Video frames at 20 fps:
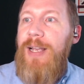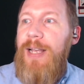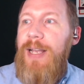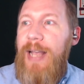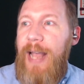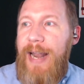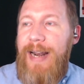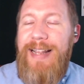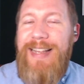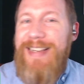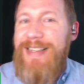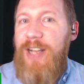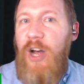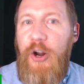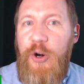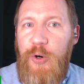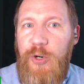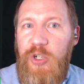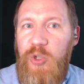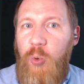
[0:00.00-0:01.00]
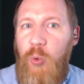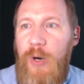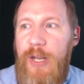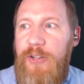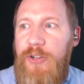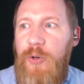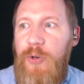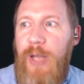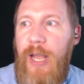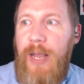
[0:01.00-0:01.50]
And his
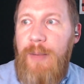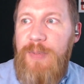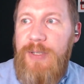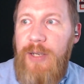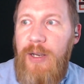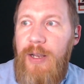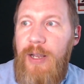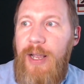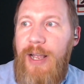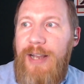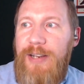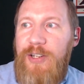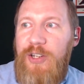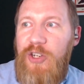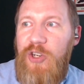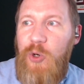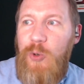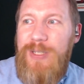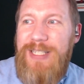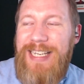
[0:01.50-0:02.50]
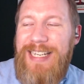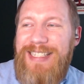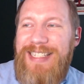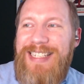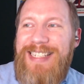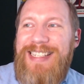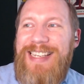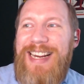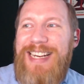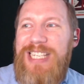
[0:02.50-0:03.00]
122 games,
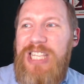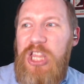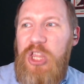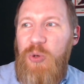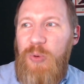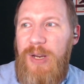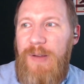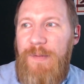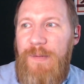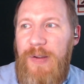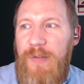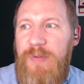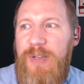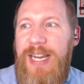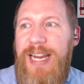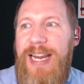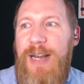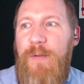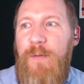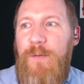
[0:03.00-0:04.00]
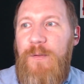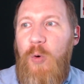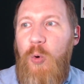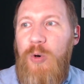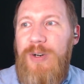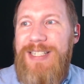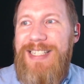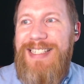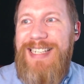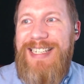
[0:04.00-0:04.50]
266, 315,
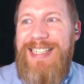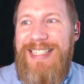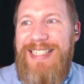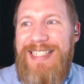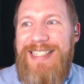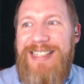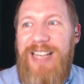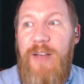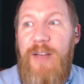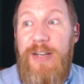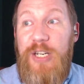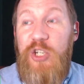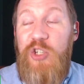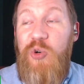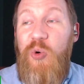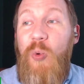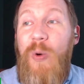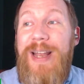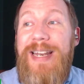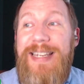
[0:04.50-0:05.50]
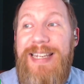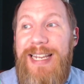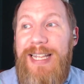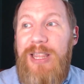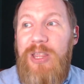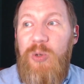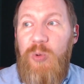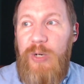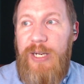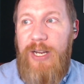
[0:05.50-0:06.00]
467,
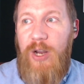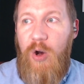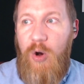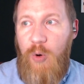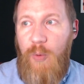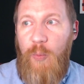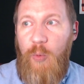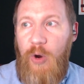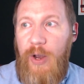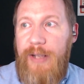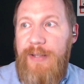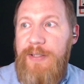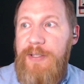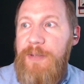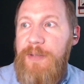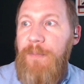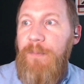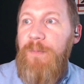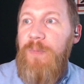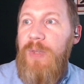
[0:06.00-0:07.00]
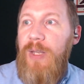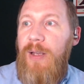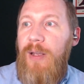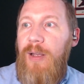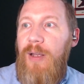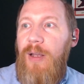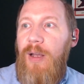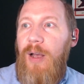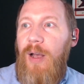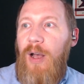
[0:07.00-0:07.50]
23 home runs.
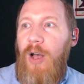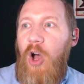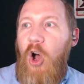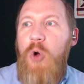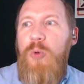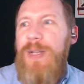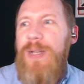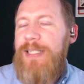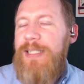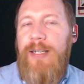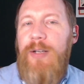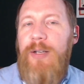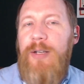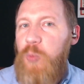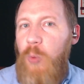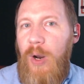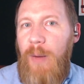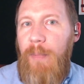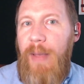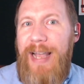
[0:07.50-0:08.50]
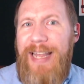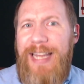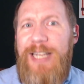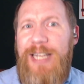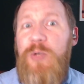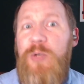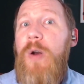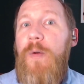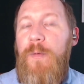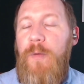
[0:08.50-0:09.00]
Only steals 1 bag.
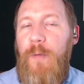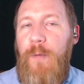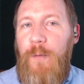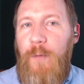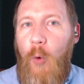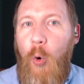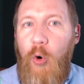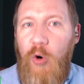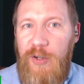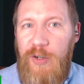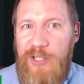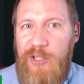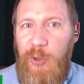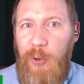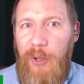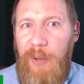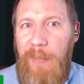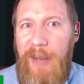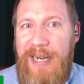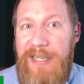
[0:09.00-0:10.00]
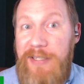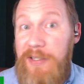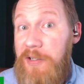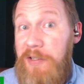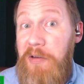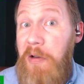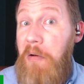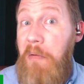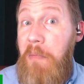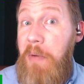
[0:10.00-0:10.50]
He's 1 for 4 on stolen
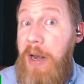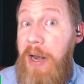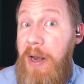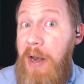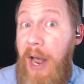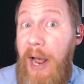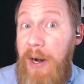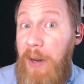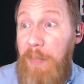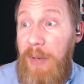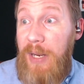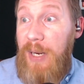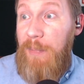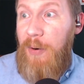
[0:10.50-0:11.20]
bases. Not a big